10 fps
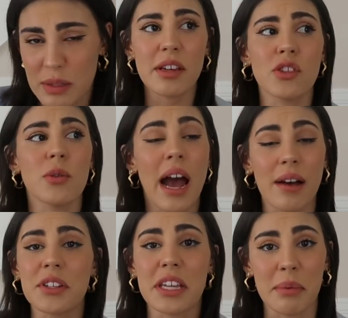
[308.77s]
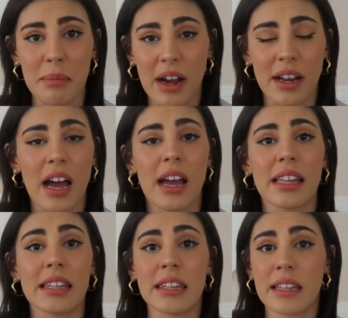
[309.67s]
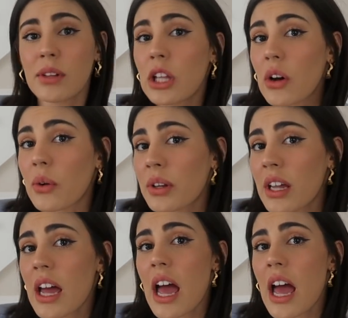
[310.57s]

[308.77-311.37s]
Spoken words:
because you have to keep in mind I live alone.